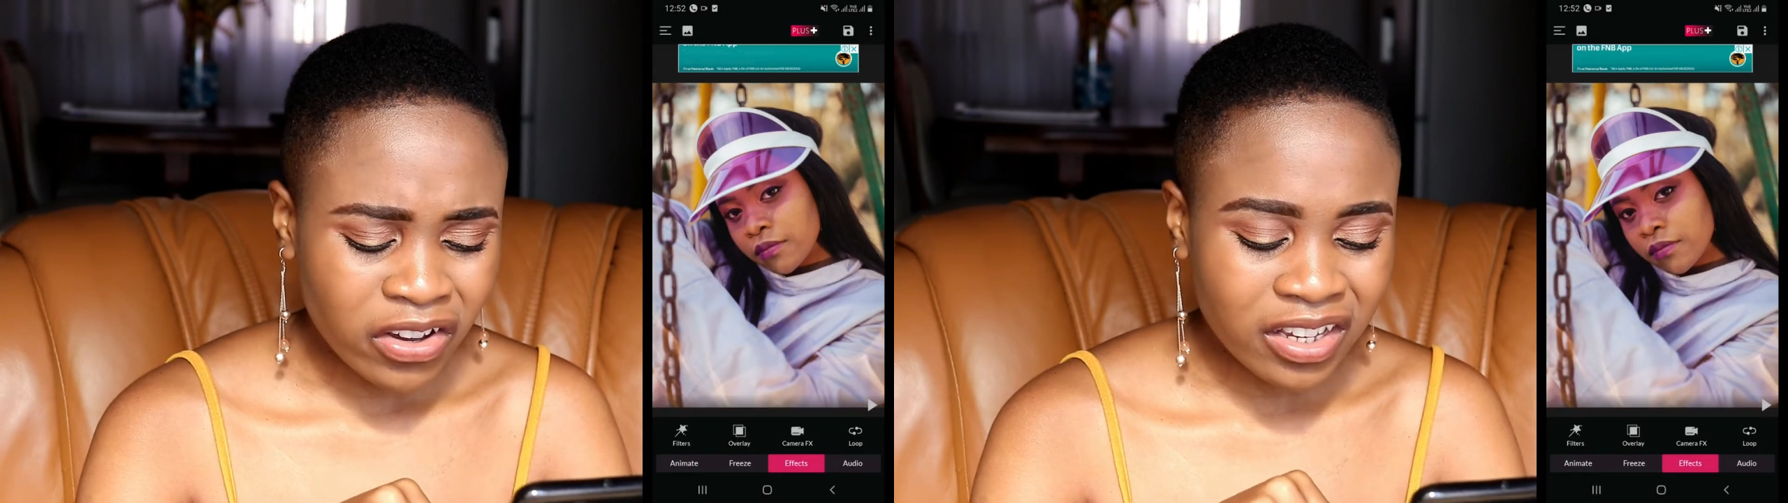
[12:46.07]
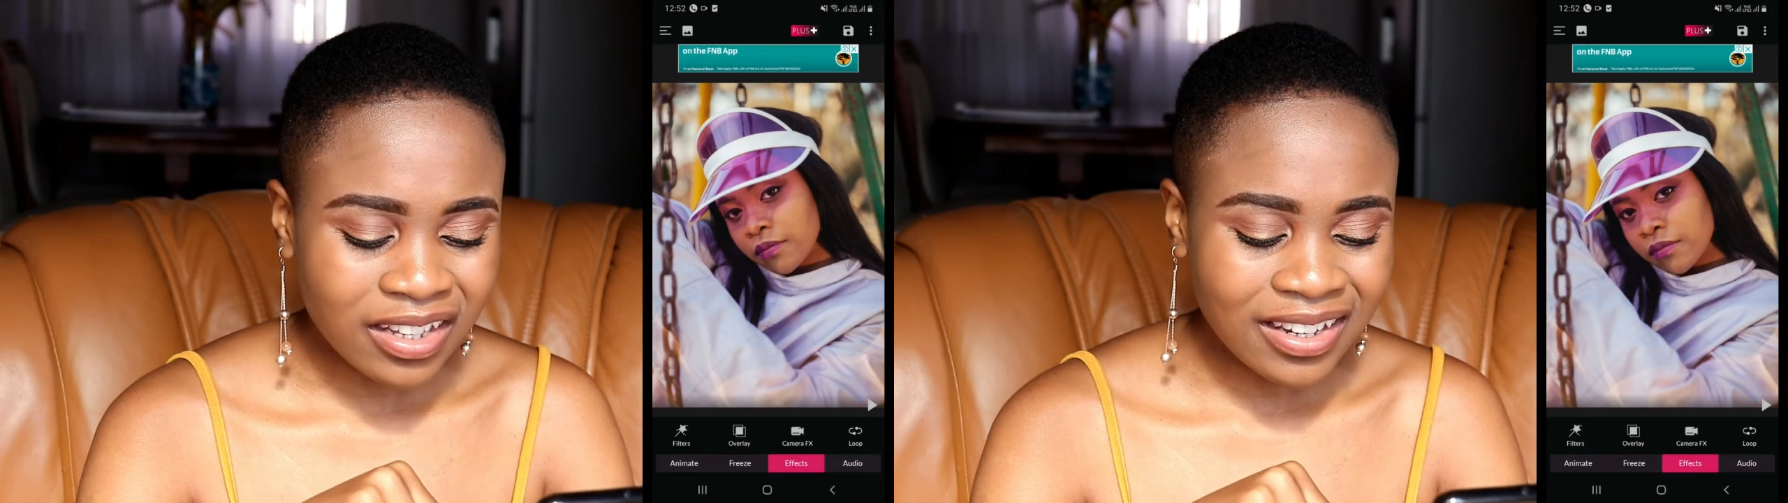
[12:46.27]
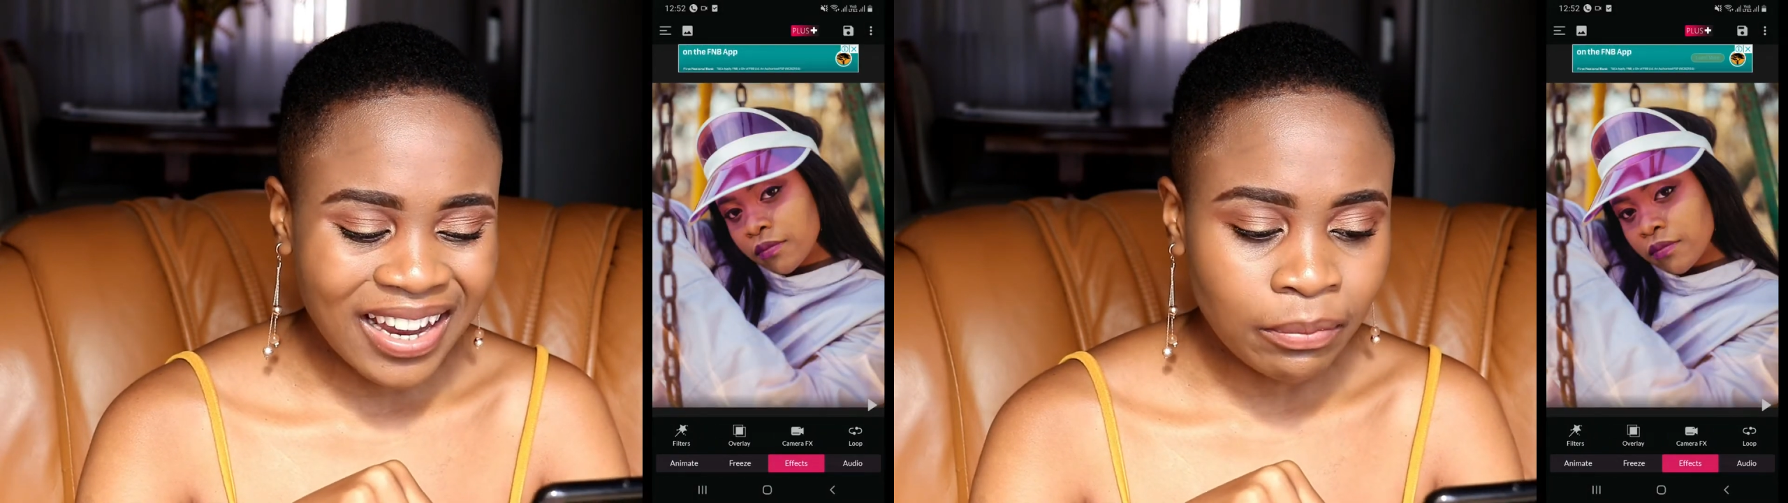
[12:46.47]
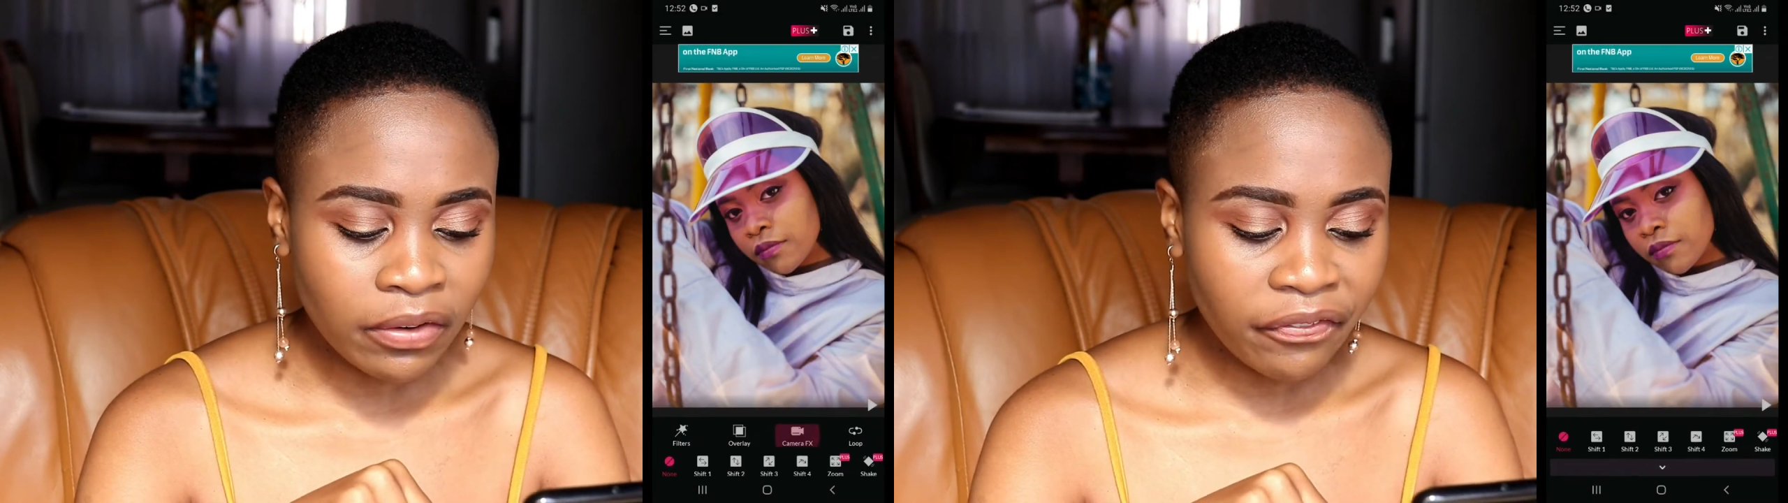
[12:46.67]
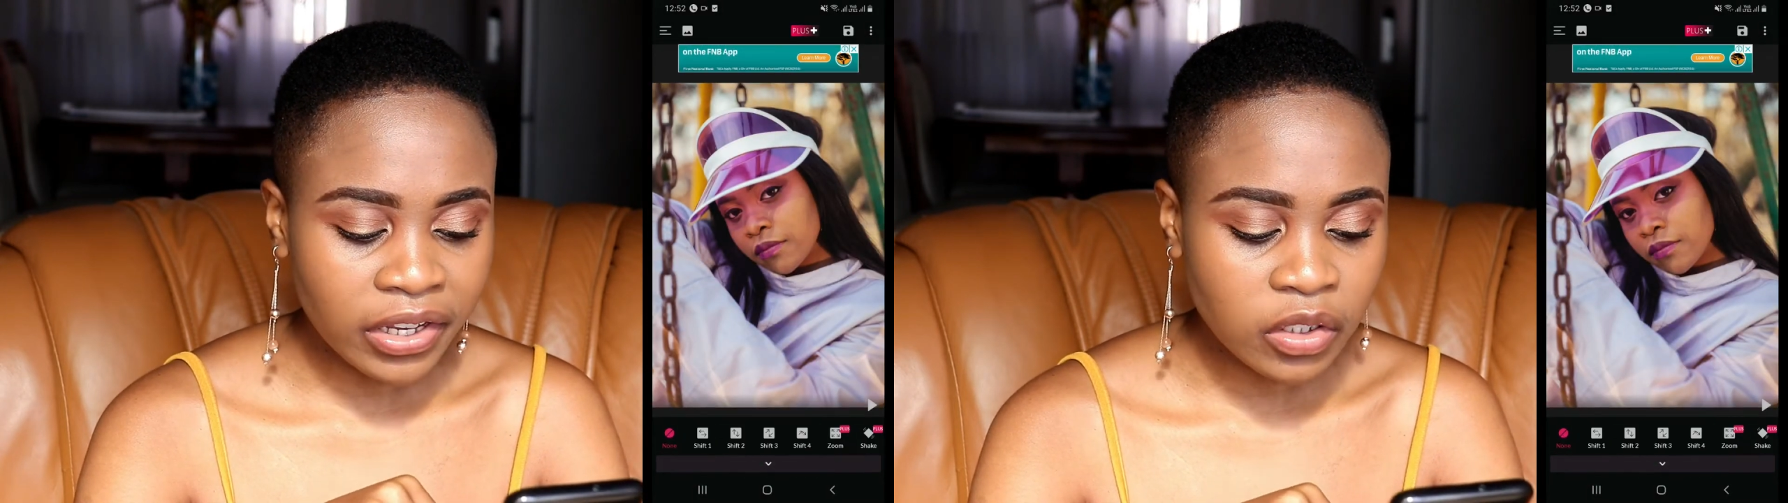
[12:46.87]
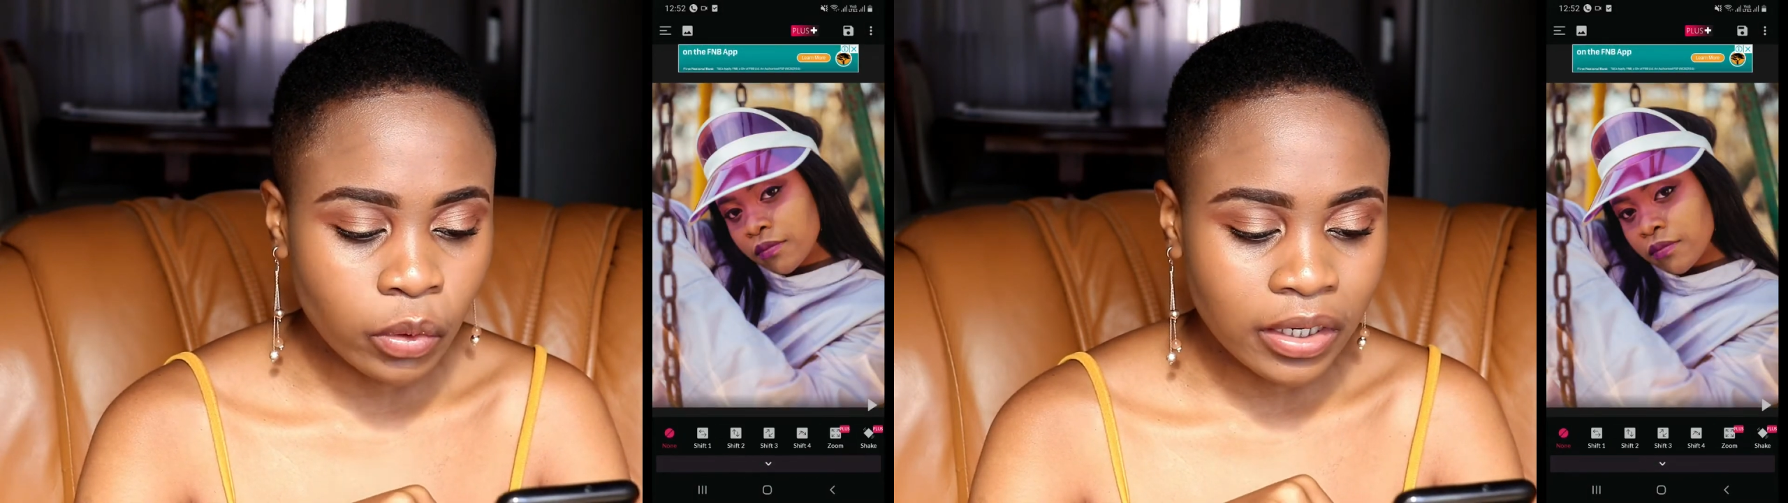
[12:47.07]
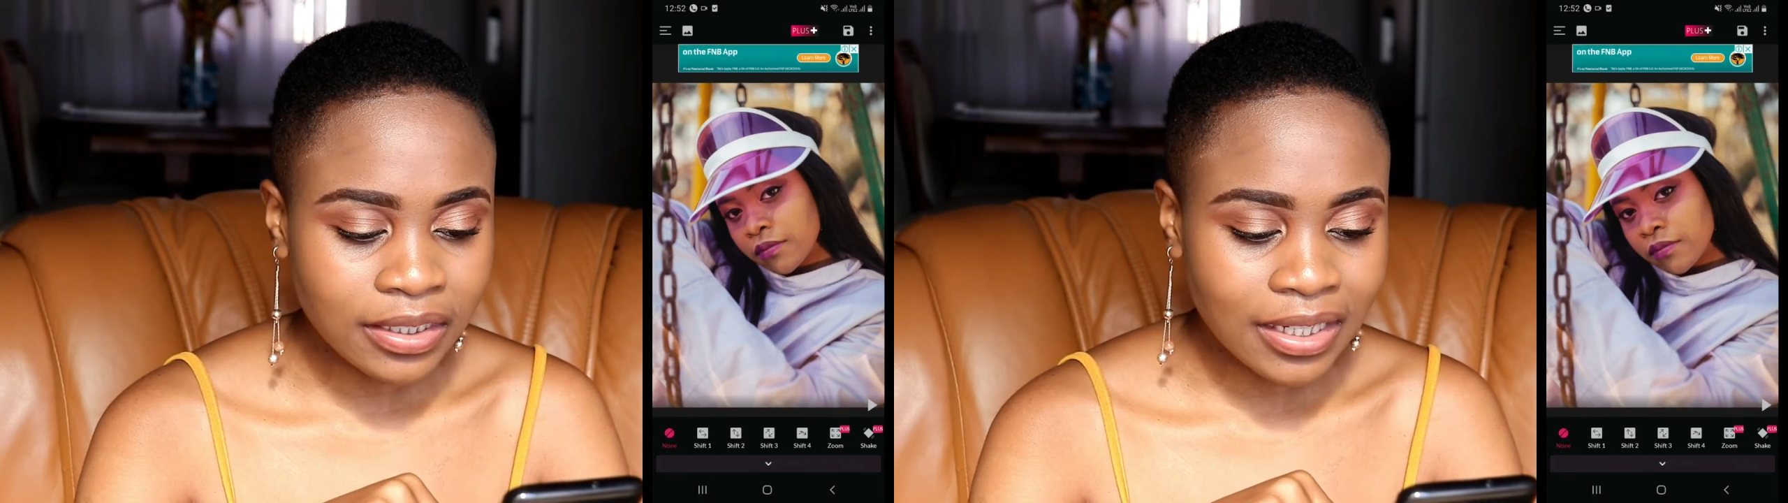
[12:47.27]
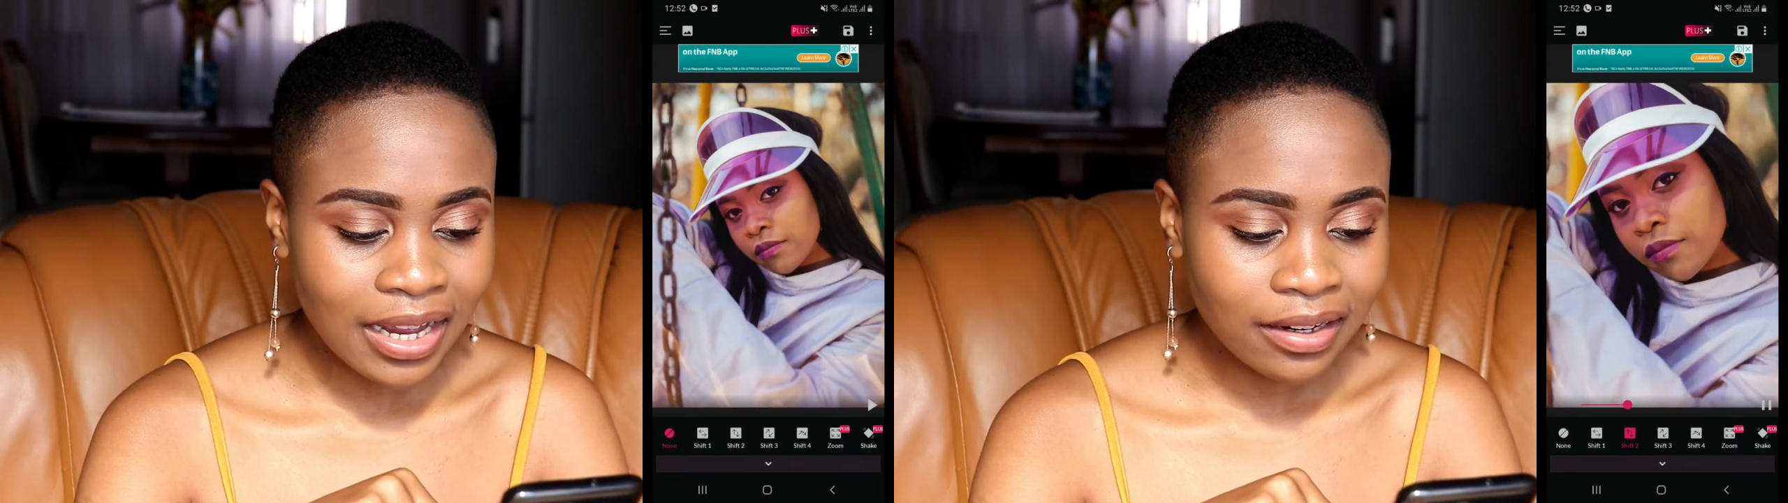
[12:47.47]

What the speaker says: Okay, the camera fix one is